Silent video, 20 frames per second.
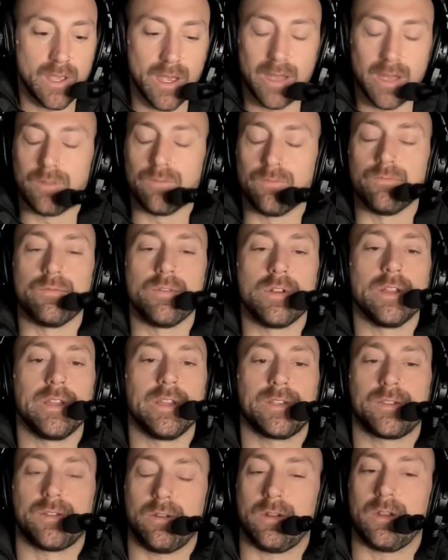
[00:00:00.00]
and really
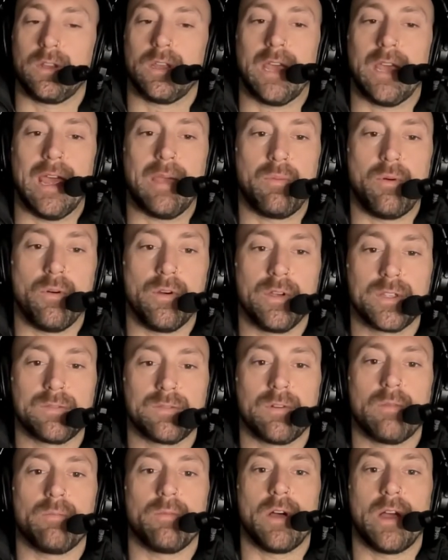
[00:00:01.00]
certain key points where
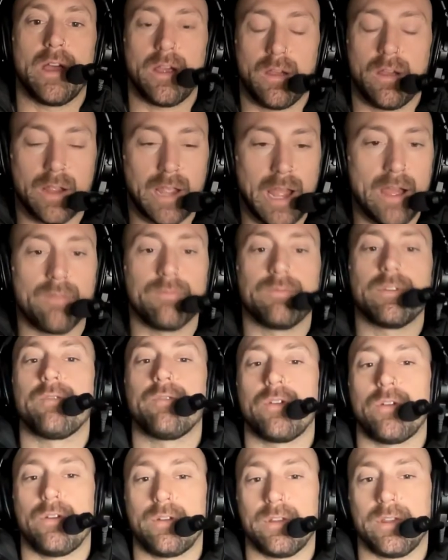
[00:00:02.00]
I'm like, okay, I've never
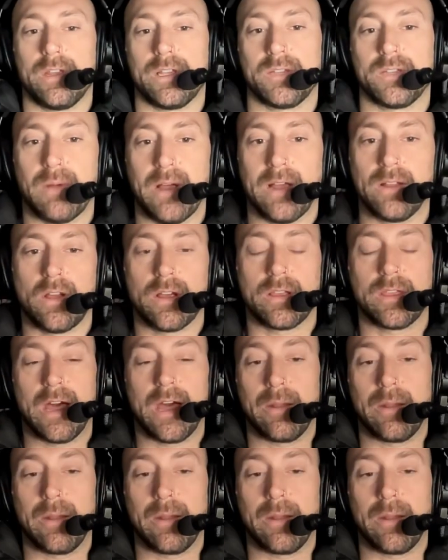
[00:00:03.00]
heard it explained like that.